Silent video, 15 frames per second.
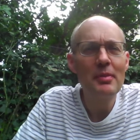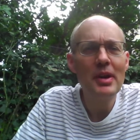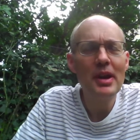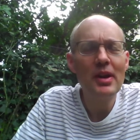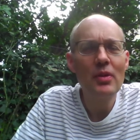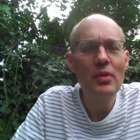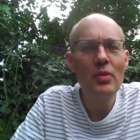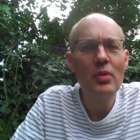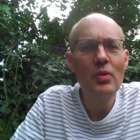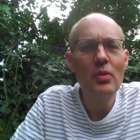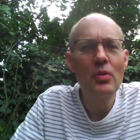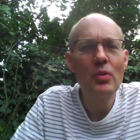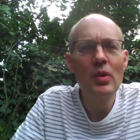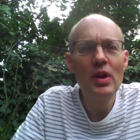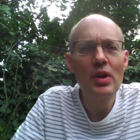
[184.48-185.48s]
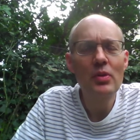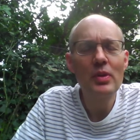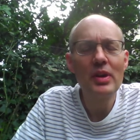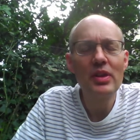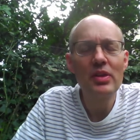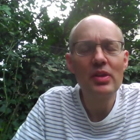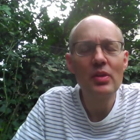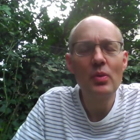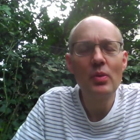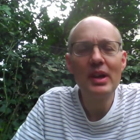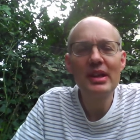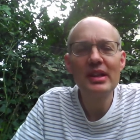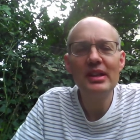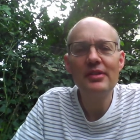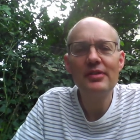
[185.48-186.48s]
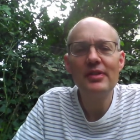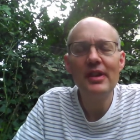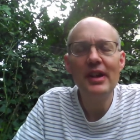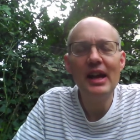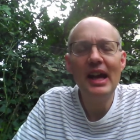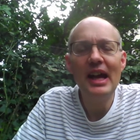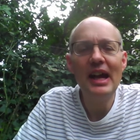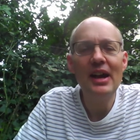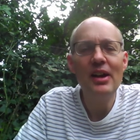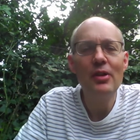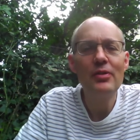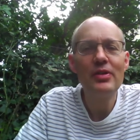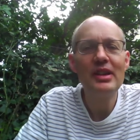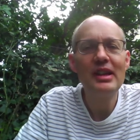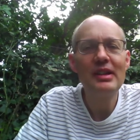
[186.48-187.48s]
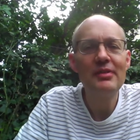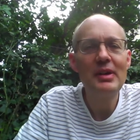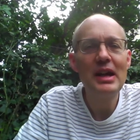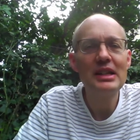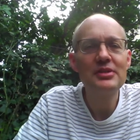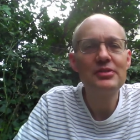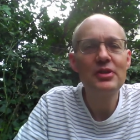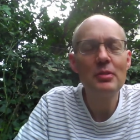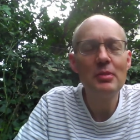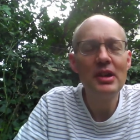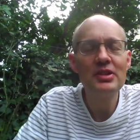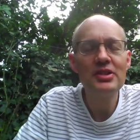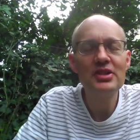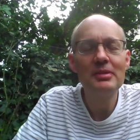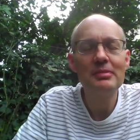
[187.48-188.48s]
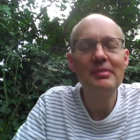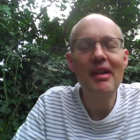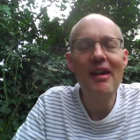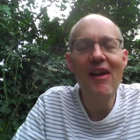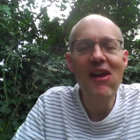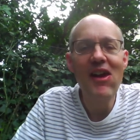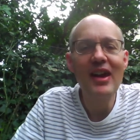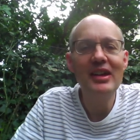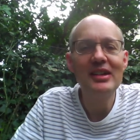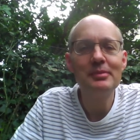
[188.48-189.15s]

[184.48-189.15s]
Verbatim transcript: my work with Wycliffe uh, over the past few months, uh,